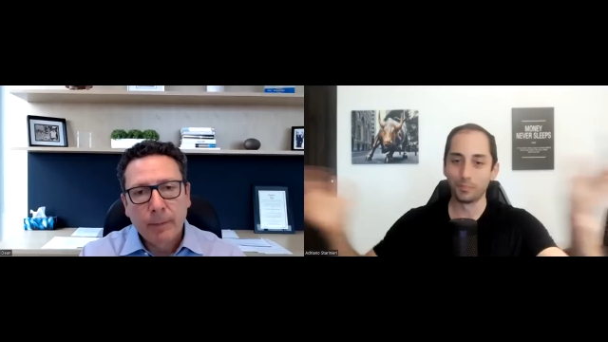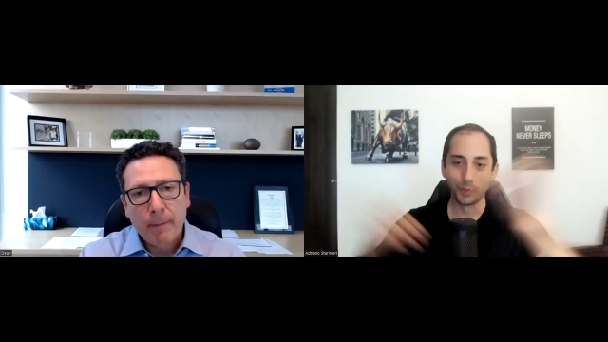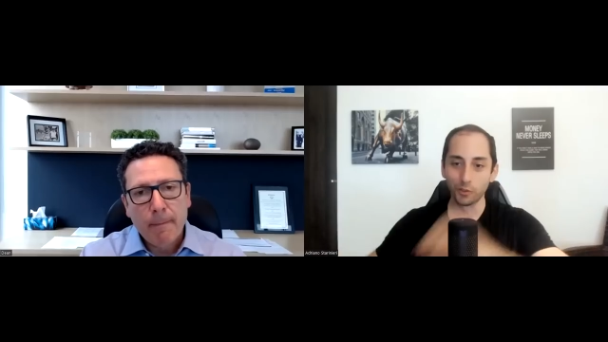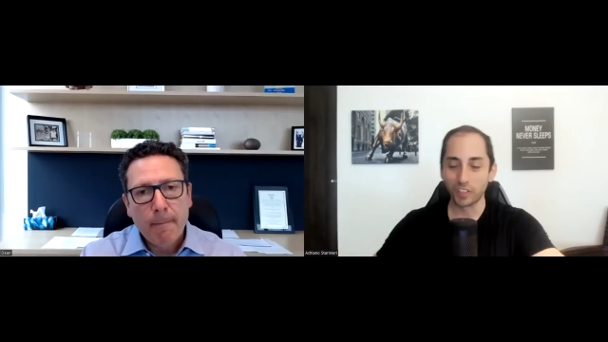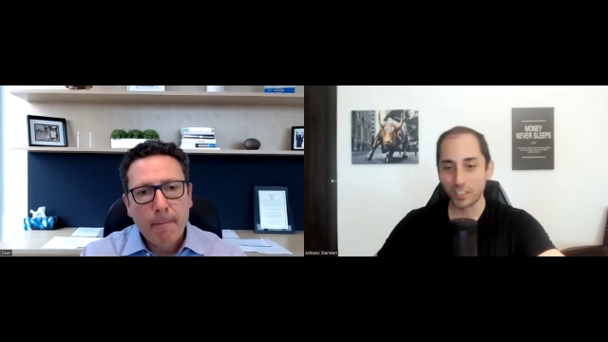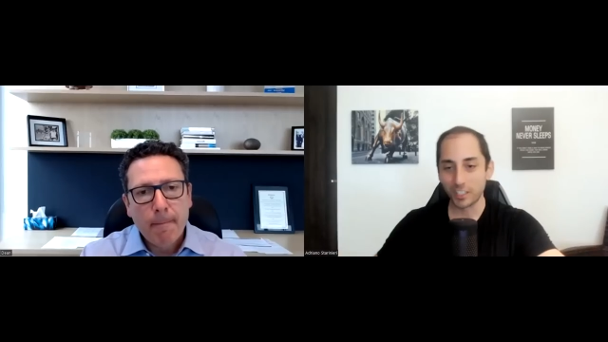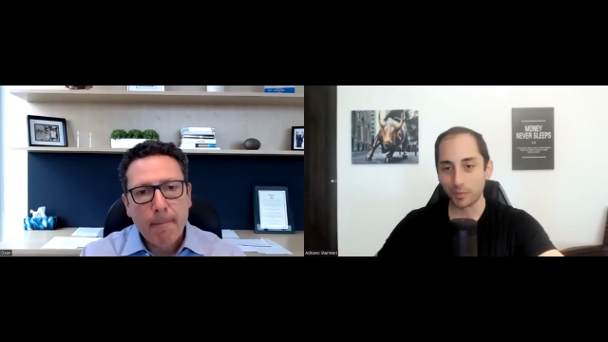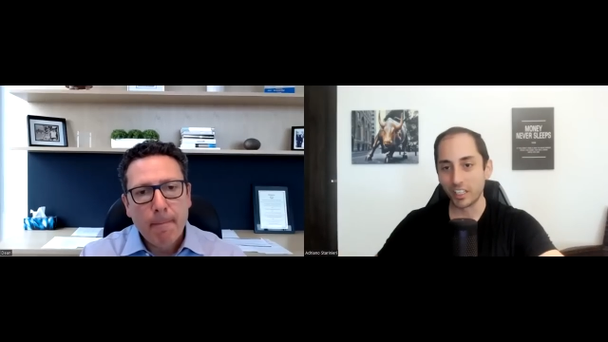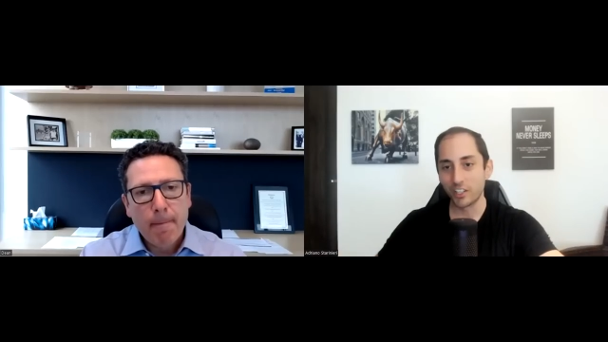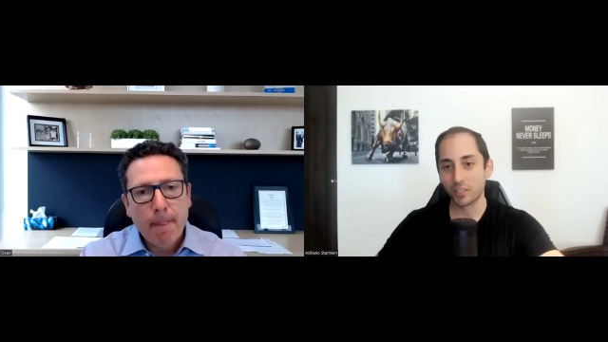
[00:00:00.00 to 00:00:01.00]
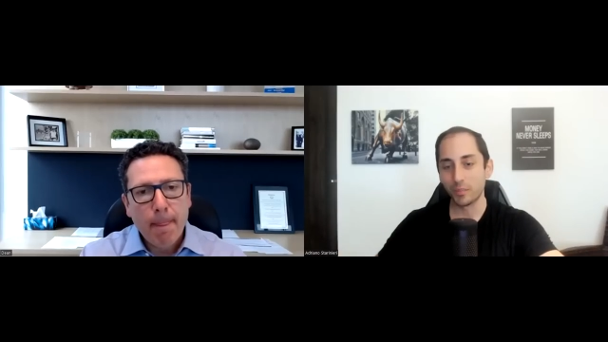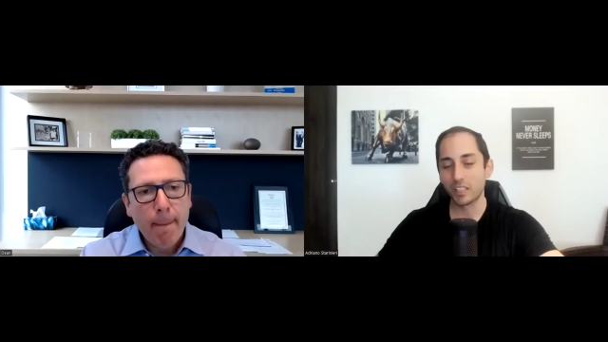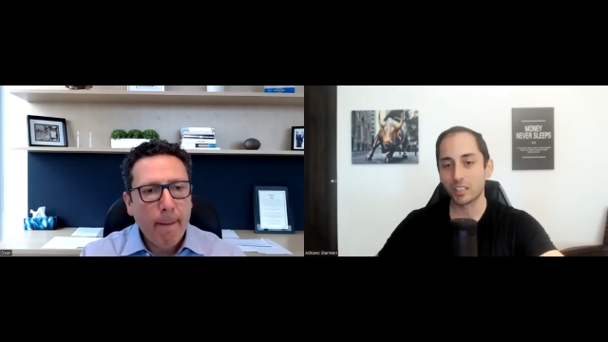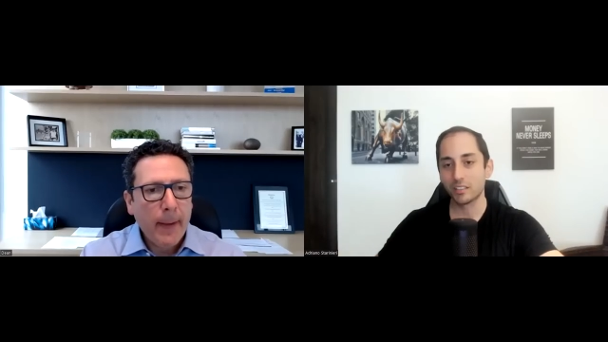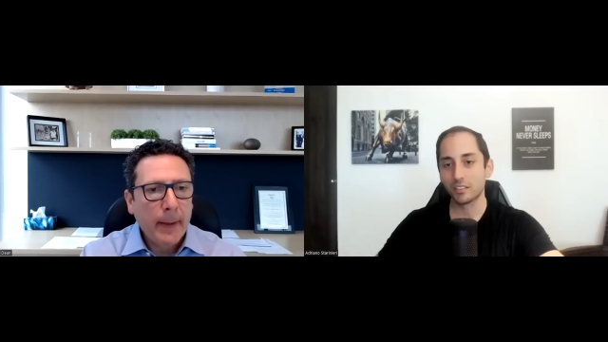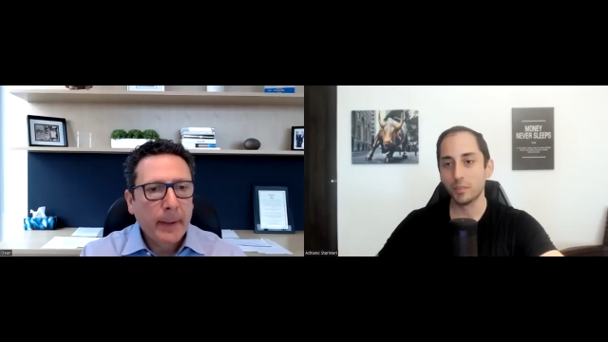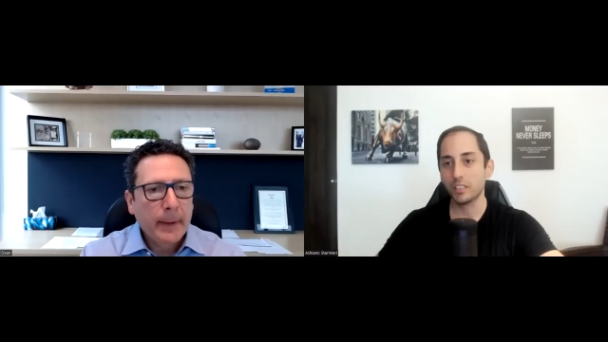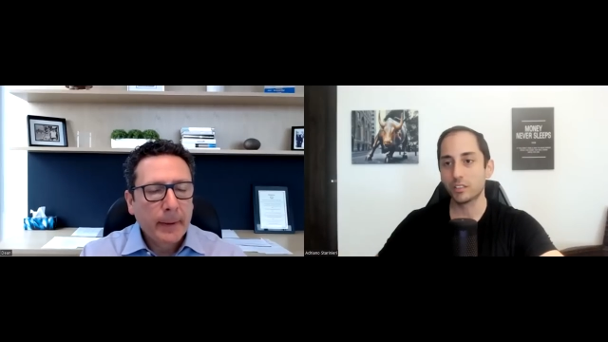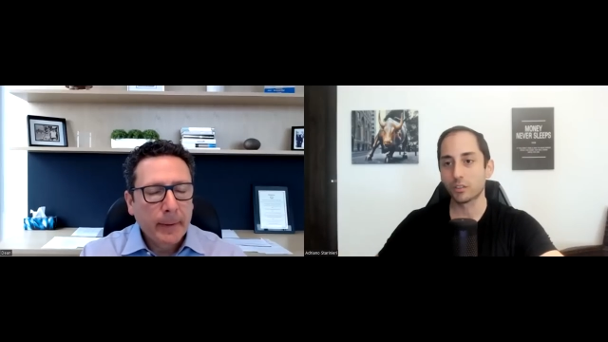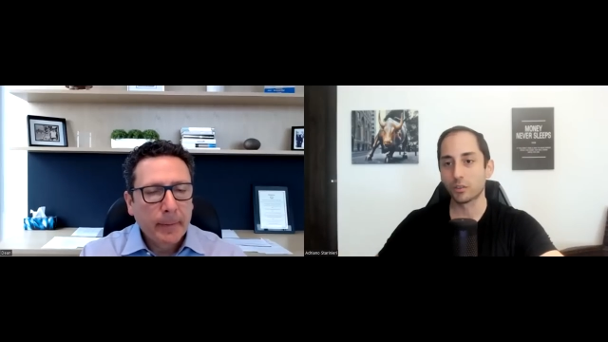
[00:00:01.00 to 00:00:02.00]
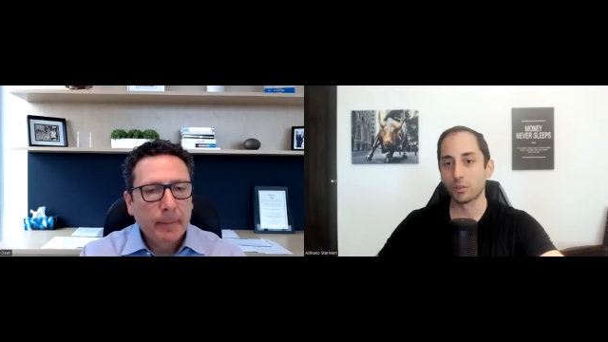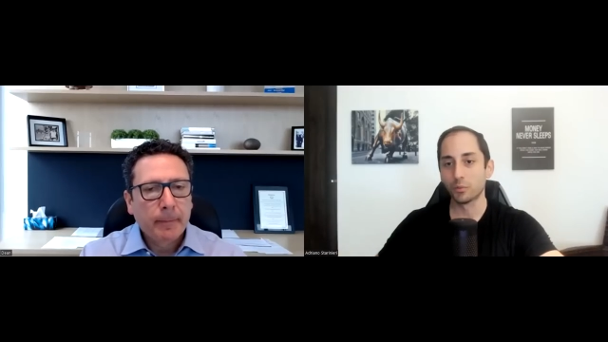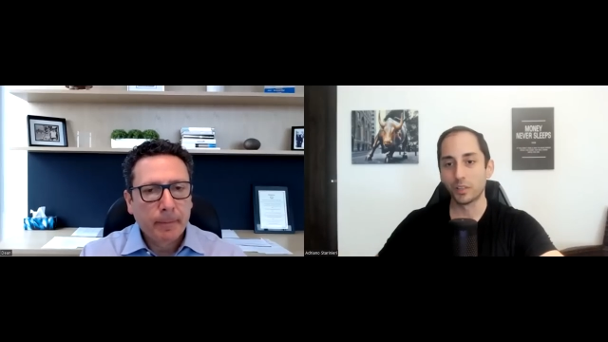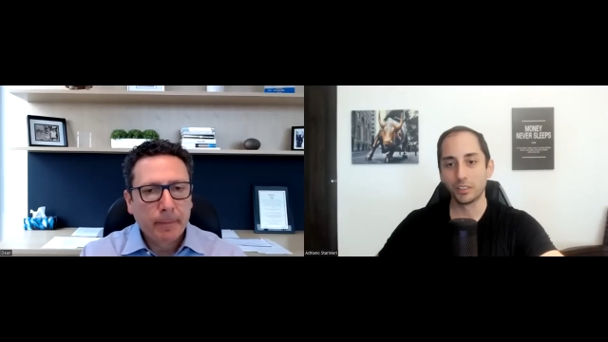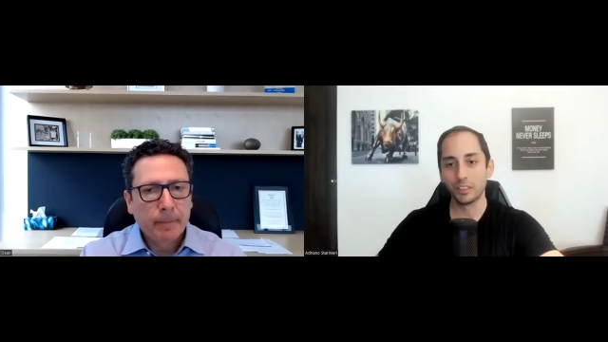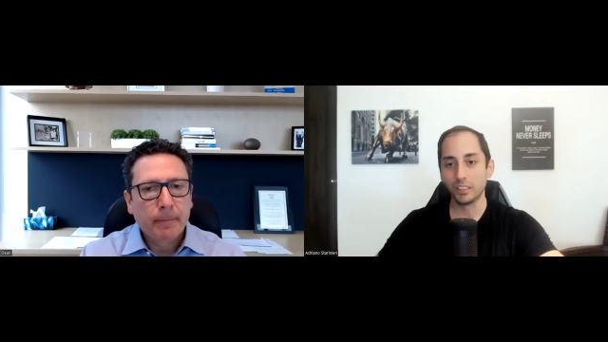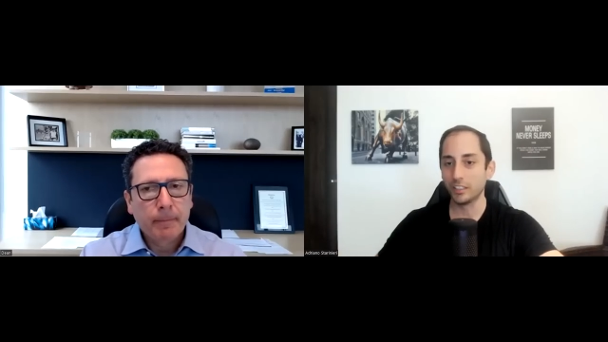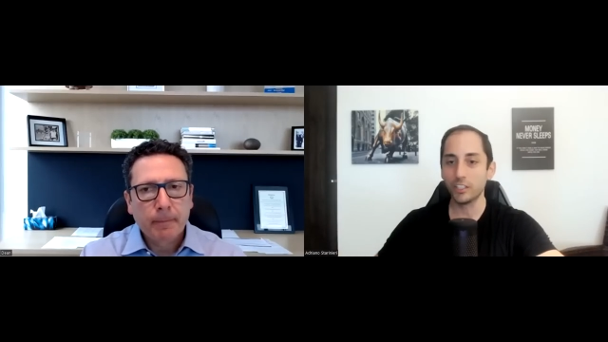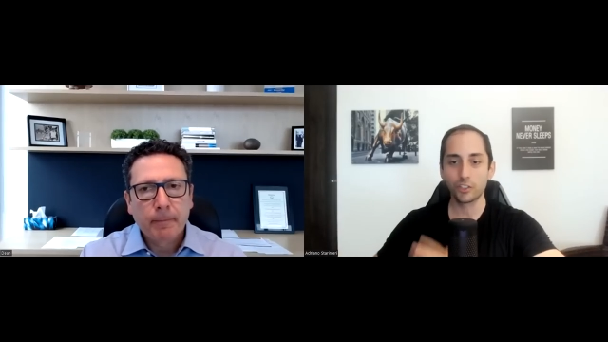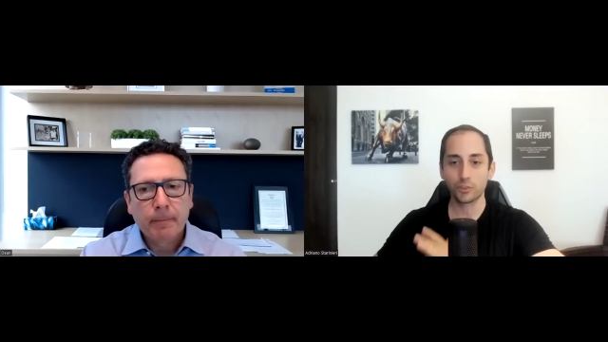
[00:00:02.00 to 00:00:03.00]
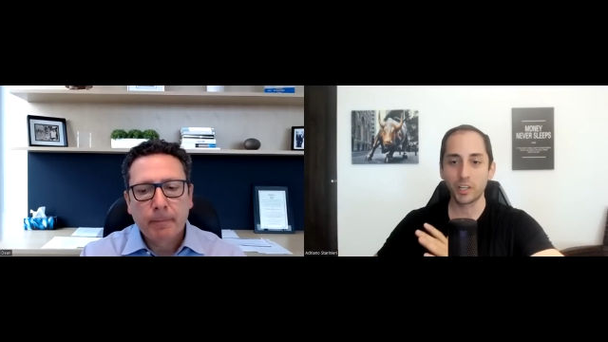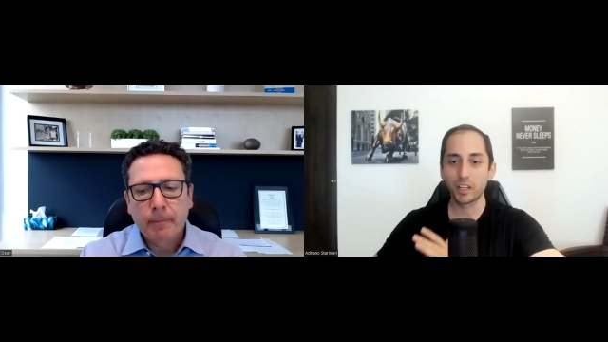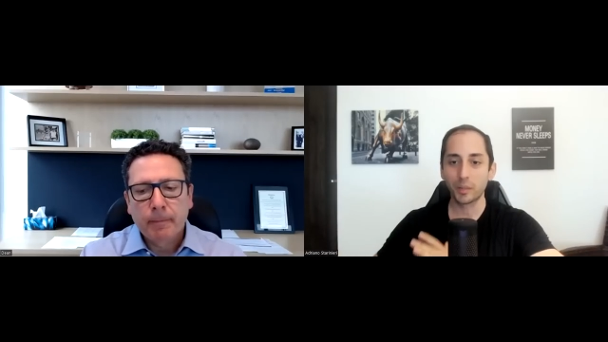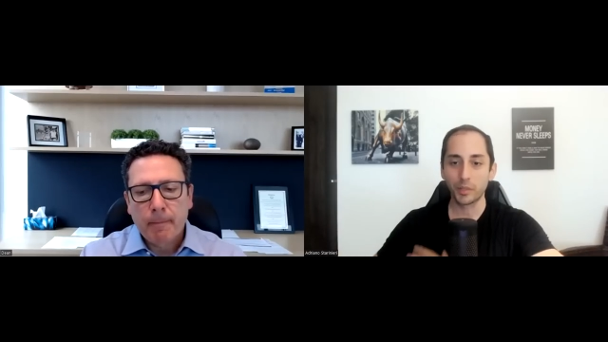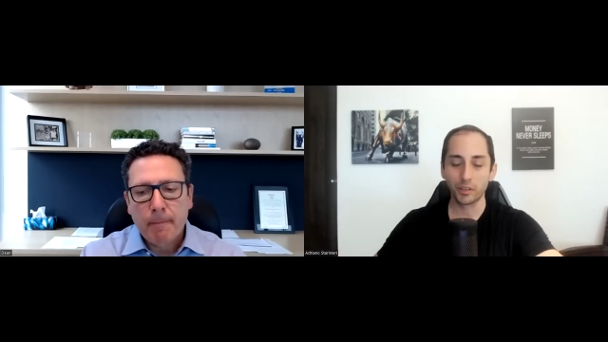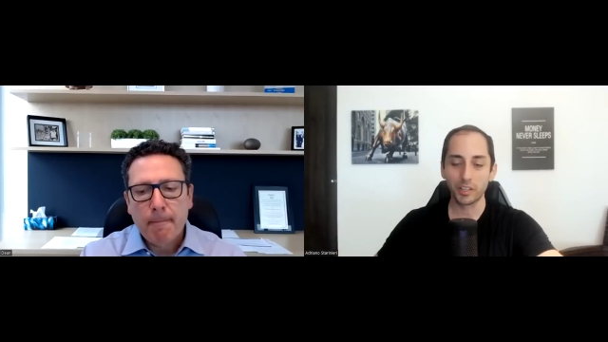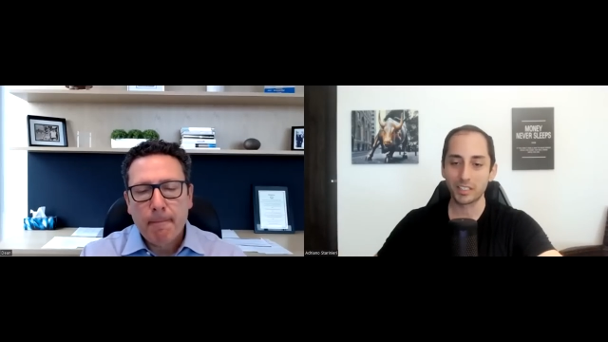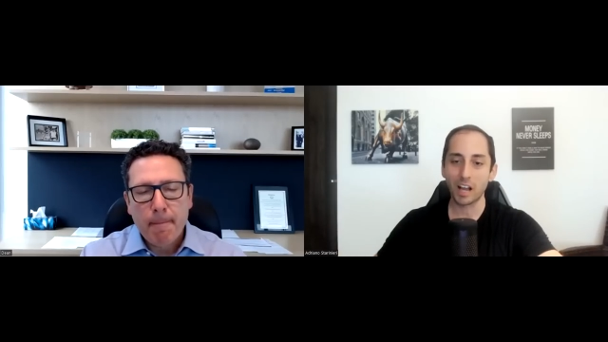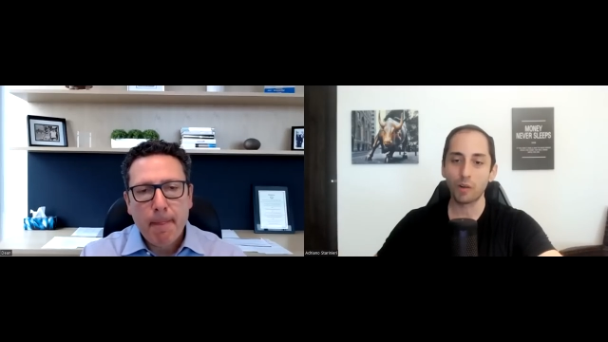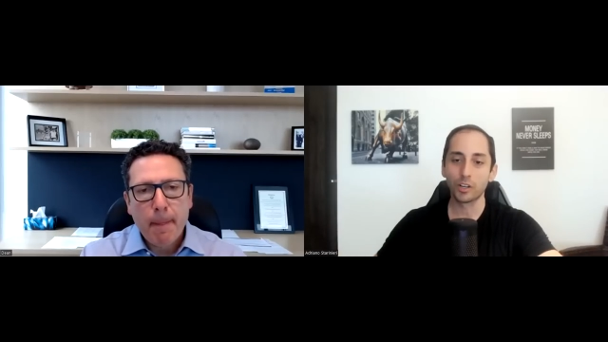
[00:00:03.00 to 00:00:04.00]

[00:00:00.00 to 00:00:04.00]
Speaker 1: Beautiful explanation. Makes sense to me. So Dean, straight up here is now a